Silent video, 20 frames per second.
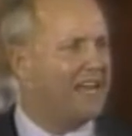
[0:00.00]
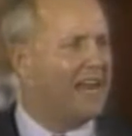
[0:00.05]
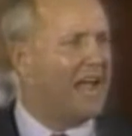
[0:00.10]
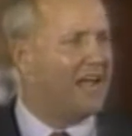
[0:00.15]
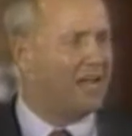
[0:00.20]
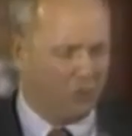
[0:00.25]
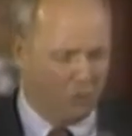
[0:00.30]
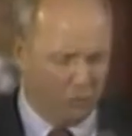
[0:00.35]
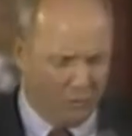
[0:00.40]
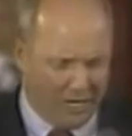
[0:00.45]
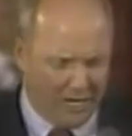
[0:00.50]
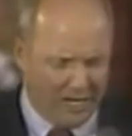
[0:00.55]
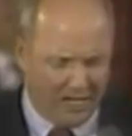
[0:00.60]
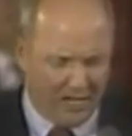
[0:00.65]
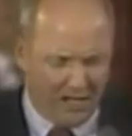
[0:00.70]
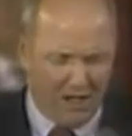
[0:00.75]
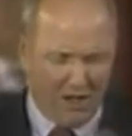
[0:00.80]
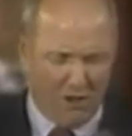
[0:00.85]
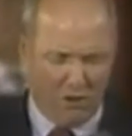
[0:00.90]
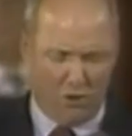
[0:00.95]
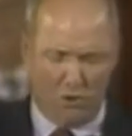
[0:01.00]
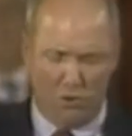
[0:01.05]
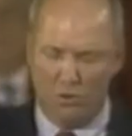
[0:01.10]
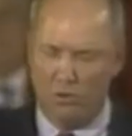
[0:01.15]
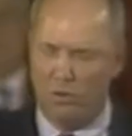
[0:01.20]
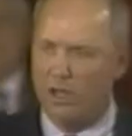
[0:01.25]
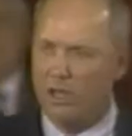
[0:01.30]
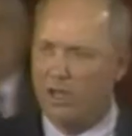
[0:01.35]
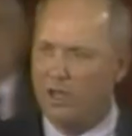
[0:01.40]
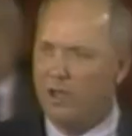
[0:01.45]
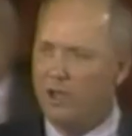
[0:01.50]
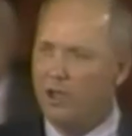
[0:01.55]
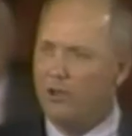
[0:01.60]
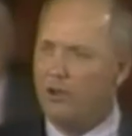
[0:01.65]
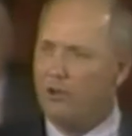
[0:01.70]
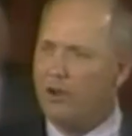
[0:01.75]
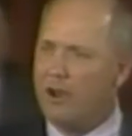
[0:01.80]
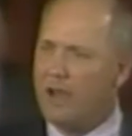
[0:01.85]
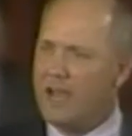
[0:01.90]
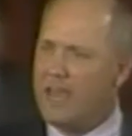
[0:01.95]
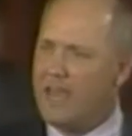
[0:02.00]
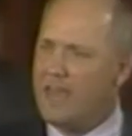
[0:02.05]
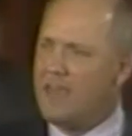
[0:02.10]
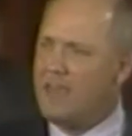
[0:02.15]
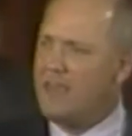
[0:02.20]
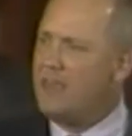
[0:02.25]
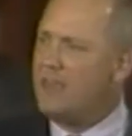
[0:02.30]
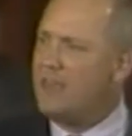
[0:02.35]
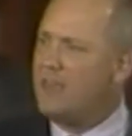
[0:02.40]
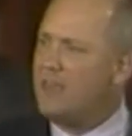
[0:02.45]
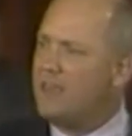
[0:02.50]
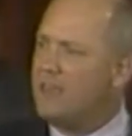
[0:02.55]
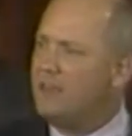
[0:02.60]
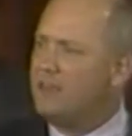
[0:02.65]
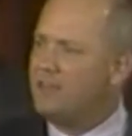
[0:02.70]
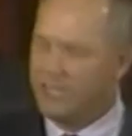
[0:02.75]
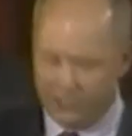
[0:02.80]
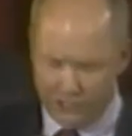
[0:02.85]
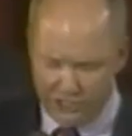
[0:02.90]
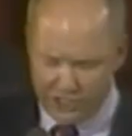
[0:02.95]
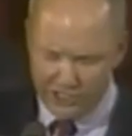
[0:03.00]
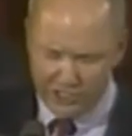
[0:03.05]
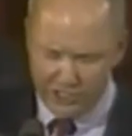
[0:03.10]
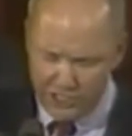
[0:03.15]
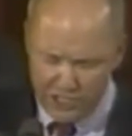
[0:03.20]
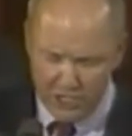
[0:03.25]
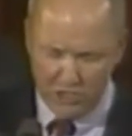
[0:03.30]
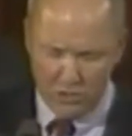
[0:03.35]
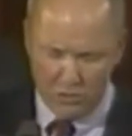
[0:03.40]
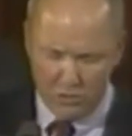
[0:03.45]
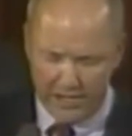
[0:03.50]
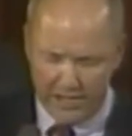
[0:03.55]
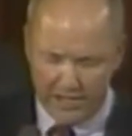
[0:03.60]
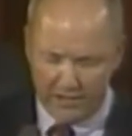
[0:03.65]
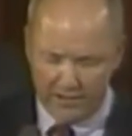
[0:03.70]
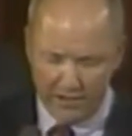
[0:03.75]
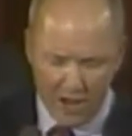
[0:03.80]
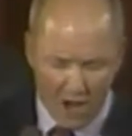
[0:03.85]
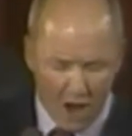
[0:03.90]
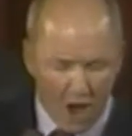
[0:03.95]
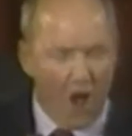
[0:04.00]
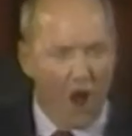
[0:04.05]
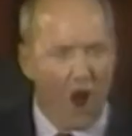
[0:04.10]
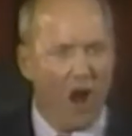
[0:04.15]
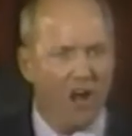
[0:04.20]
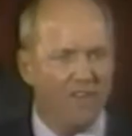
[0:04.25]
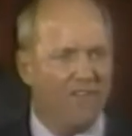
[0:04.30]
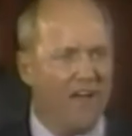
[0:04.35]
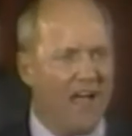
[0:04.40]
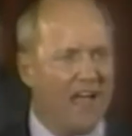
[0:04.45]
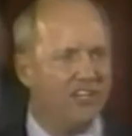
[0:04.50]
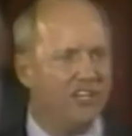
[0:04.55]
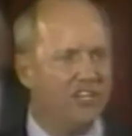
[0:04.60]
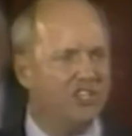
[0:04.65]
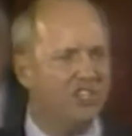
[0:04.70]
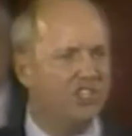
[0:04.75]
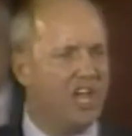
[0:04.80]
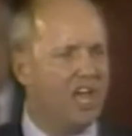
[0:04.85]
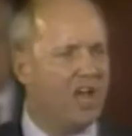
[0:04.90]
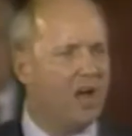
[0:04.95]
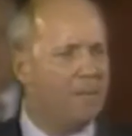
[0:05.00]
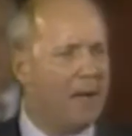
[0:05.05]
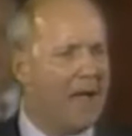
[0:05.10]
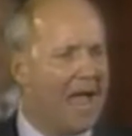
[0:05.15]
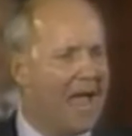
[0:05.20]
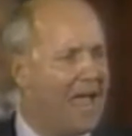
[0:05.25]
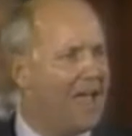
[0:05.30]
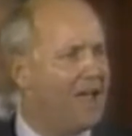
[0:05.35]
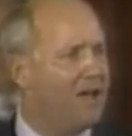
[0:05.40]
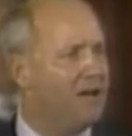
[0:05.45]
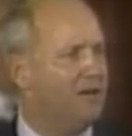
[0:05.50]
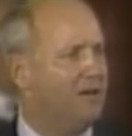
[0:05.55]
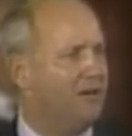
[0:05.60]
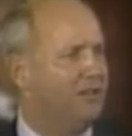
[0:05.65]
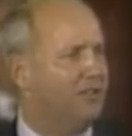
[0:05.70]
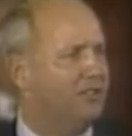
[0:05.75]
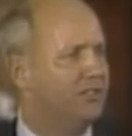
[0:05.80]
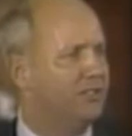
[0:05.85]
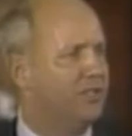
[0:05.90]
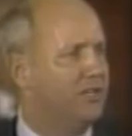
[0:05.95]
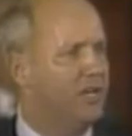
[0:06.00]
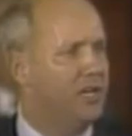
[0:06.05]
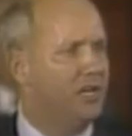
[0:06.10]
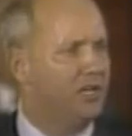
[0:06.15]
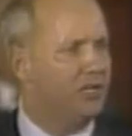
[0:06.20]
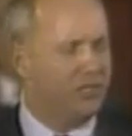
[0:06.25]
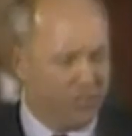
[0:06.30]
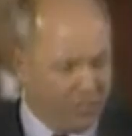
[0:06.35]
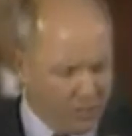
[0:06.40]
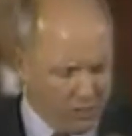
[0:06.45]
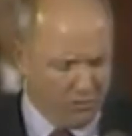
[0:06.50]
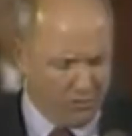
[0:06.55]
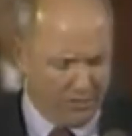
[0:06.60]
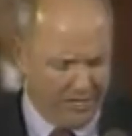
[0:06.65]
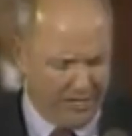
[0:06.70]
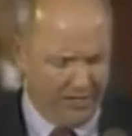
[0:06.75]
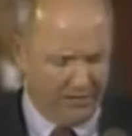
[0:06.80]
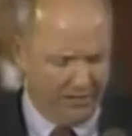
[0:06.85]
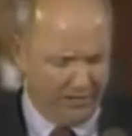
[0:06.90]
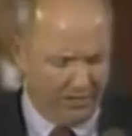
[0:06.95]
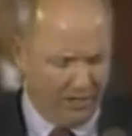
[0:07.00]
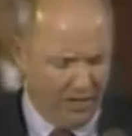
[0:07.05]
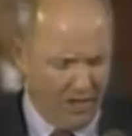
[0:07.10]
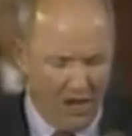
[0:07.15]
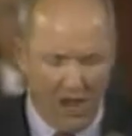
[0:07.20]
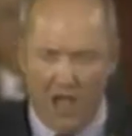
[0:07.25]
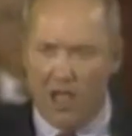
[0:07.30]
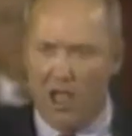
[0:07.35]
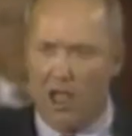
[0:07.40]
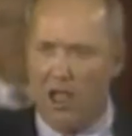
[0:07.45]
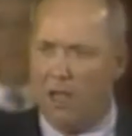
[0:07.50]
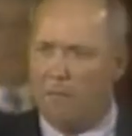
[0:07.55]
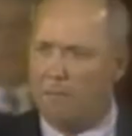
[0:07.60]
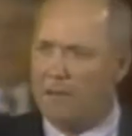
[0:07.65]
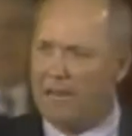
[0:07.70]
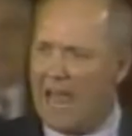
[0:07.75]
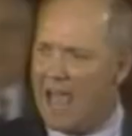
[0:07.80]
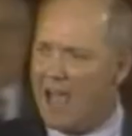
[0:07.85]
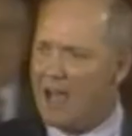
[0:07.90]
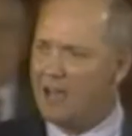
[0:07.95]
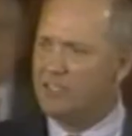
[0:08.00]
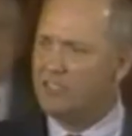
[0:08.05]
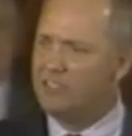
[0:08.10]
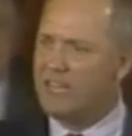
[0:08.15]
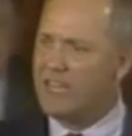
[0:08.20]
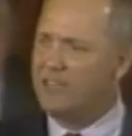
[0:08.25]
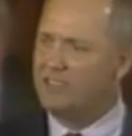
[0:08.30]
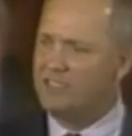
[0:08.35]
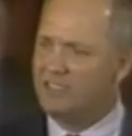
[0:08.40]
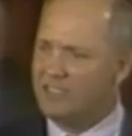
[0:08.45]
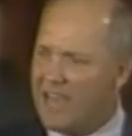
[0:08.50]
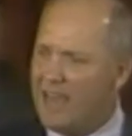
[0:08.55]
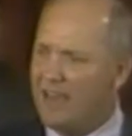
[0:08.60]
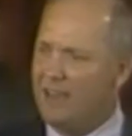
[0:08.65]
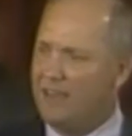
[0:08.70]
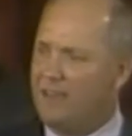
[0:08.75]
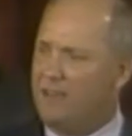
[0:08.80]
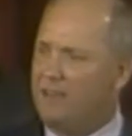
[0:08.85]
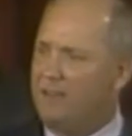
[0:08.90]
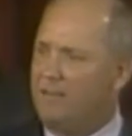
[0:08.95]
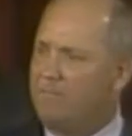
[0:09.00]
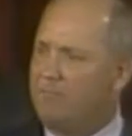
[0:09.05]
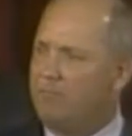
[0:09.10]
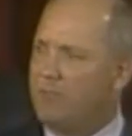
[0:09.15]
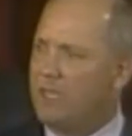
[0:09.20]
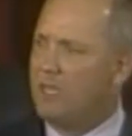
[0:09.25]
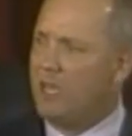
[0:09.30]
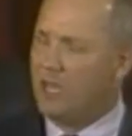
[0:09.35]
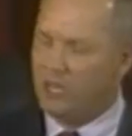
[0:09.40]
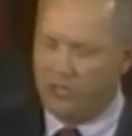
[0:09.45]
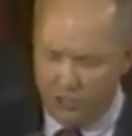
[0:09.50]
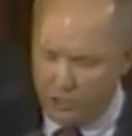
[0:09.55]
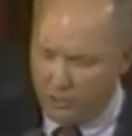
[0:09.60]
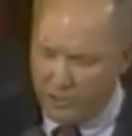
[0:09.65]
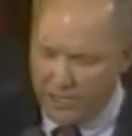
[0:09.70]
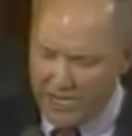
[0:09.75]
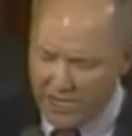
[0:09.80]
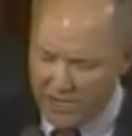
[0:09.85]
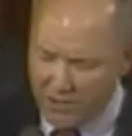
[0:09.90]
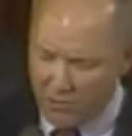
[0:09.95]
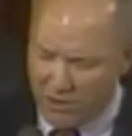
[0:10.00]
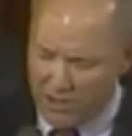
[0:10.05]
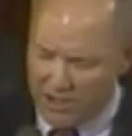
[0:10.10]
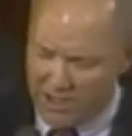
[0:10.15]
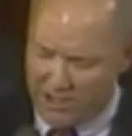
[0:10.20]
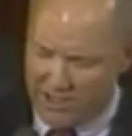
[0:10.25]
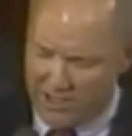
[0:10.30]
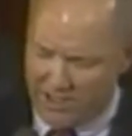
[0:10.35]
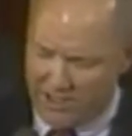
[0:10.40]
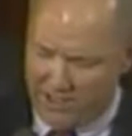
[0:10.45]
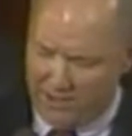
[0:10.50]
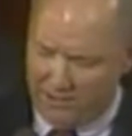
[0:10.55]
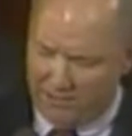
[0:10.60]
I could really go. Great. Just do it. Art, if I could just sell my house. Do it. But houses ain't selling. Do it anyway.